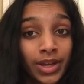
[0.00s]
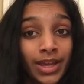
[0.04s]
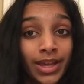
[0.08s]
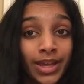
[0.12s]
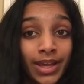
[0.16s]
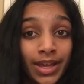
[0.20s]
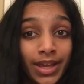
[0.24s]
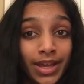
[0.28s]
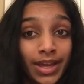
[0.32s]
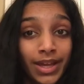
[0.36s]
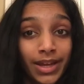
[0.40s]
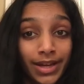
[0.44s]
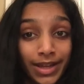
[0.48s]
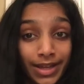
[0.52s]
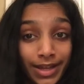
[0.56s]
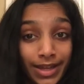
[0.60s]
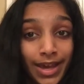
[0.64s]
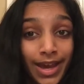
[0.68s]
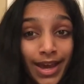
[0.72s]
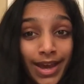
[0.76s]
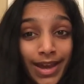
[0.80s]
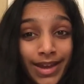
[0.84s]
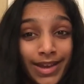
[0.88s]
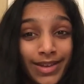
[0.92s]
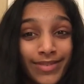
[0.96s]
it and it
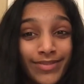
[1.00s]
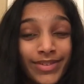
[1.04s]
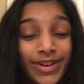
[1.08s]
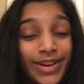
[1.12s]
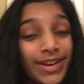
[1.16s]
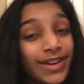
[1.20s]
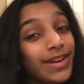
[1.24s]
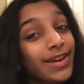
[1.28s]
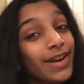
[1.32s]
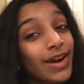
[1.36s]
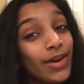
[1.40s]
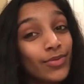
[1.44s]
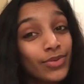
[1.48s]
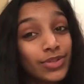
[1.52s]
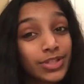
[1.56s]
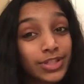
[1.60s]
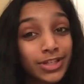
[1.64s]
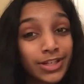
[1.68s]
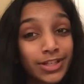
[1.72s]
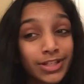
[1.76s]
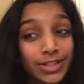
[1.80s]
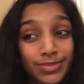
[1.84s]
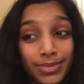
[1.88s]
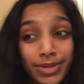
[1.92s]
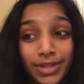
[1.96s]
came and I
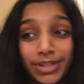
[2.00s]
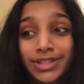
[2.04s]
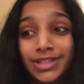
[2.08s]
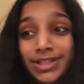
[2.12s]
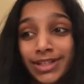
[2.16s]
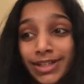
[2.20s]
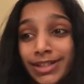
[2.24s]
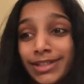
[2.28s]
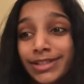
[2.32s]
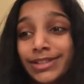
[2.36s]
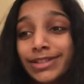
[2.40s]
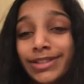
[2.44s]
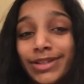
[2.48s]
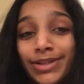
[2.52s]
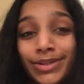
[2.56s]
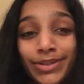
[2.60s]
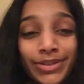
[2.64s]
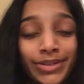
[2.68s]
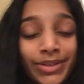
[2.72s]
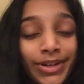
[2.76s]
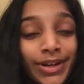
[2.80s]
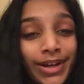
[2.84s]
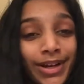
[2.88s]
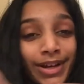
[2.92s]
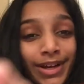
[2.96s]
wasn't expecting it.
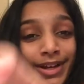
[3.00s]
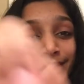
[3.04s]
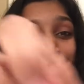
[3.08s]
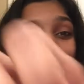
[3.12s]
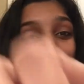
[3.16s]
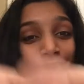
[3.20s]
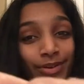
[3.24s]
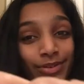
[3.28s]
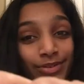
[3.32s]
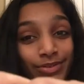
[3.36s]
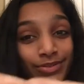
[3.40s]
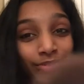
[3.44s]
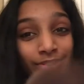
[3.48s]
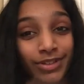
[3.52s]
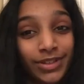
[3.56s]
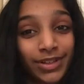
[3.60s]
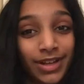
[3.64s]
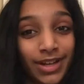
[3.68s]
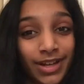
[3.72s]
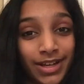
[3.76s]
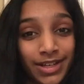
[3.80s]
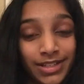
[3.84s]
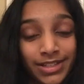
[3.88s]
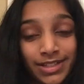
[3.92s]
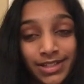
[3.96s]
So that was really
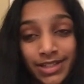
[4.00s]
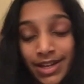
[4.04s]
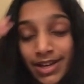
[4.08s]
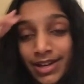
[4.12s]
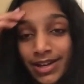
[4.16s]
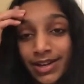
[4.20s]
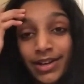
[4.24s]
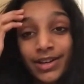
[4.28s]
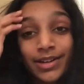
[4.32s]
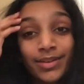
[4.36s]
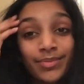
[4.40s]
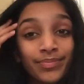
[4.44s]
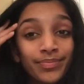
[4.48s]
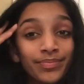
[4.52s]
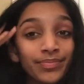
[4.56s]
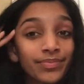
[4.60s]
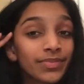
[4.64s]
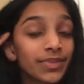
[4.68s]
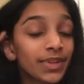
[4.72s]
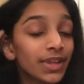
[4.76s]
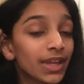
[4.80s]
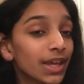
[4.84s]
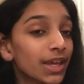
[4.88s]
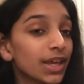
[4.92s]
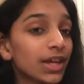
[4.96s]
nice.
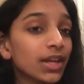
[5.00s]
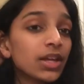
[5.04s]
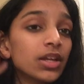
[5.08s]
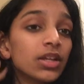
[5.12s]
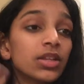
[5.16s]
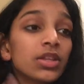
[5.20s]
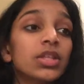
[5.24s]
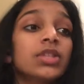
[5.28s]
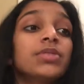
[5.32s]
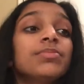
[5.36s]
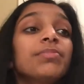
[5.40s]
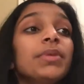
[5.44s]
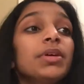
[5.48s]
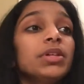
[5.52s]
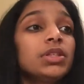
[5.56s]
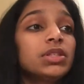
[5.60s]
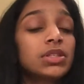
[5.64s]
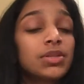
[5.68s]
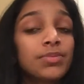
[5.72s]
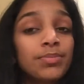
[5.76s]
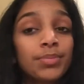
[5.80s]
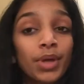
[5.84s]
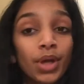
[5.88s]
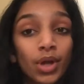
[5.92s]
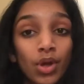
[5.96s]
And this might
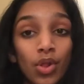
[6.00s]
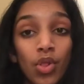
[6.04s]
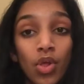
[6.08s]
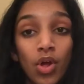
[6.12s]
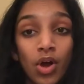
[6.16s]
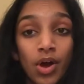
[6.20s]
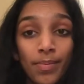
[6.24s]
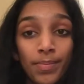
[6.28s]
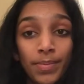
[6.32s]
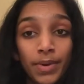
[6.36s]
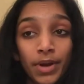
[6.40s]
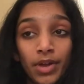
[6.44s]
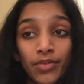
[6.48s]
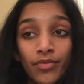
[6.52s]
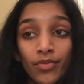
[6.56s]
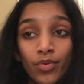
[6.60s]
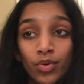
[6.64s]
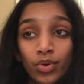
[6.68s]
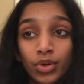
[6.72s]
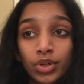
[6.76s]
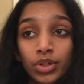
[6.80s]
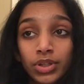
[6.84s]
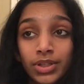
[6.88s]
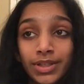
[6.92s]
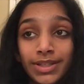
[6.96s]
seem like a lot, but I've
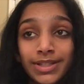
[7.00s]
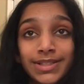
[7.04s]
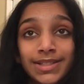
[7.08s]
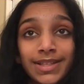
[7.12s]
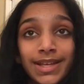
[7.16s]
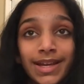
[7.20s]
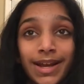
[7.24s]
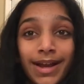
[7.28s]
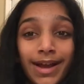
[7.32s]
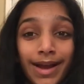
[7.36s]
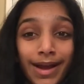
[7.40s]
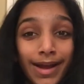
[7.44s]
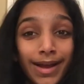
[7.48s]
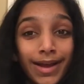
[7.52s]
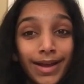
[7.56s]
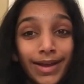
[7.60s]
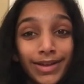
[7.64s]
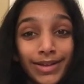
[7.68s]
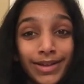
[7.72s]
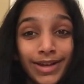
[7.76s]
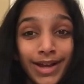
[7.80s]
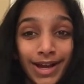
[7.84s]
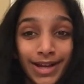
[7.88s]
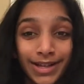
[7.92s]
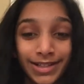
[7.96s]
ordered this, like,
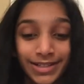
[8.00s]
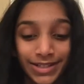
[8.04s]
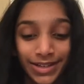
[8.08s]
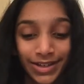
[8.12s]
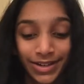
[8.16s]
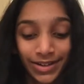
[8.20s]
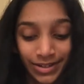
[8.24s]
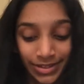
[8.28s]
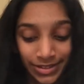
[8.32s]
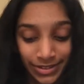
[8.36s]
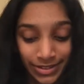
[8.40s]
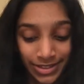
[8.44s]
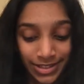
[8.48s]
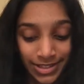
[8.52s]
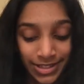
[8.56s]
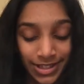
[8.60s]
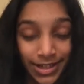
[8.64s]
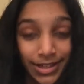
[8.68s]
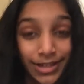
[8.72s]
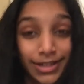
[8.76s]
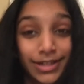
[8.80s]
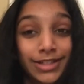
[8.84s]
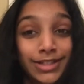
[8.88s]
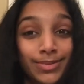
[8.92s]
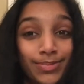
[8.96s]
guys gotta
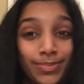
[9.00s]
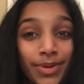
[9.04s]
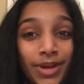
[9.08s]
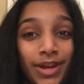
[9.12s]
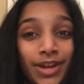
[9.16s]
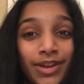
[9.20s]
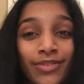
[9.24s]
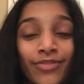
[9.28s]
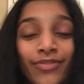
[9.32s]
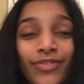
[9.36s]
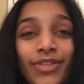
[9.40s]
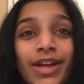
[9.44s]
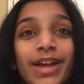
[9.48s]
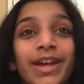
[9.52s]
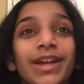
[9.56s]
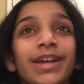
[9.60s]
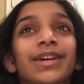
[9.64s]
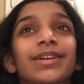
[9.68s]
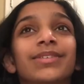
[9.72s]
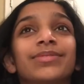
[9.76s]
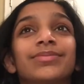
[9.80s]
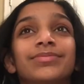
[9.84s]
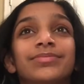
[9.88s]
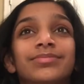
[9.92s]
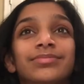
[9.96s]
understand, in a span of
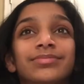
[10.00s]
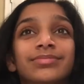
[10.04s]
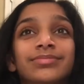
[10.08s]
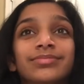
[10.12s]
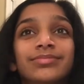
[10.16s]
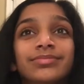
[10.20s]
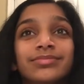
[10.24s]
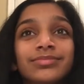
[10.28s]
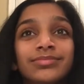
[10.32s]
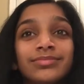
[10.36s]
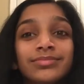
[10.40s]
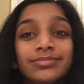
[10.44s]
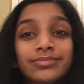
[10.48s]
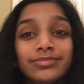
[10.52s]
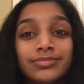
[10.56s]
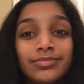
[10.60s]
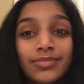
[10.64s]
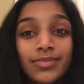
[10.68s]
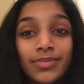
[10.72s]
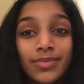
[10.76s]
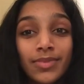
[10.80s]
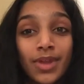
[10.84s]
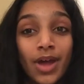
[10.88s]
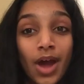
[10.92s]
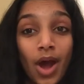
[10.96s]
like
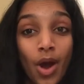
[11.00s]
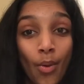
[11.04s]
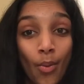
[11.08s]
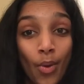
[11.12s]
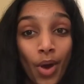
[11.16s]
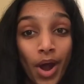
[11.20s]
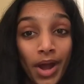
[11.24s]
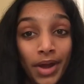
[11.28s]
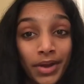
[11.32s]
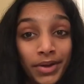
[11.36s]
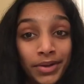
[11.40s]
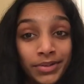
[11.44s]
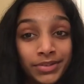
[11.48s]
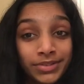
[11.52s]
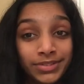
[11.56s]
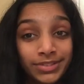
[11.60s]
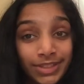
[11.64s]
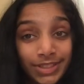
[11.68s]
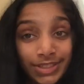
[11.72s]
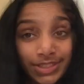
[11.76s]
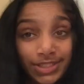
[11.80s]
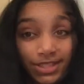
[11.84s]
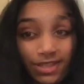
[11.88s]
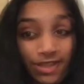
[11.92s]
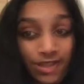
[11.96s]
a while,
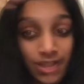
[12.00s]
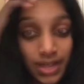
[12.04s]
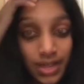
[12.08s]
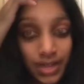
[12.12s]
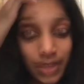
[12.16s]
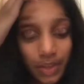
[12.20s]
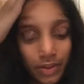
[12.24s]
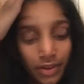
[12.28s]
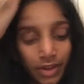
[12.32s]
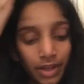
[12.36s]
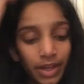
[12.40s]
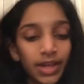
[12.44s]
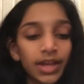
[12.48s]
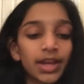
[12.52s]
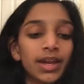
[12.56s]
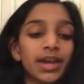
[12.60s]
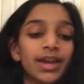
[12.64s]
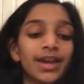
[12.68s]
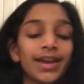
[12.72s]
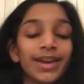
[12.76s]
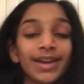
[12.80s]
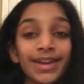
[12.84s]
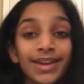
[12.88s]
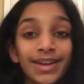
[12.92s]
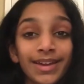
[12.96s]
let's just say. Okay,
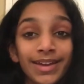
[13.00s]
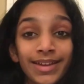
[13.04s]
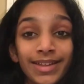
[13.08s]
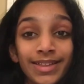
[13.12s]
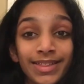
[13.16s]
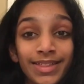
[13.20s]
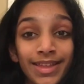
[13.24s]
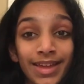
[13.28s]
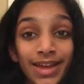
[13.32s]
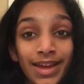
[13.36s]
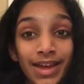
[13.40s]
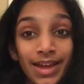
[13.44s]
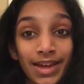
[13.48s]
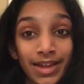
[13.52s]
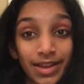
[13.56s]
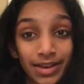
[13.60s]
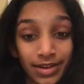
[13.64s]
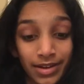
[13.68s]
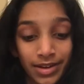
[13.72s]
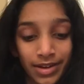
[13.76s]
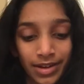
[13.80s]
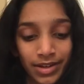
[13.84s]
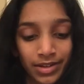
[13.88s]
and then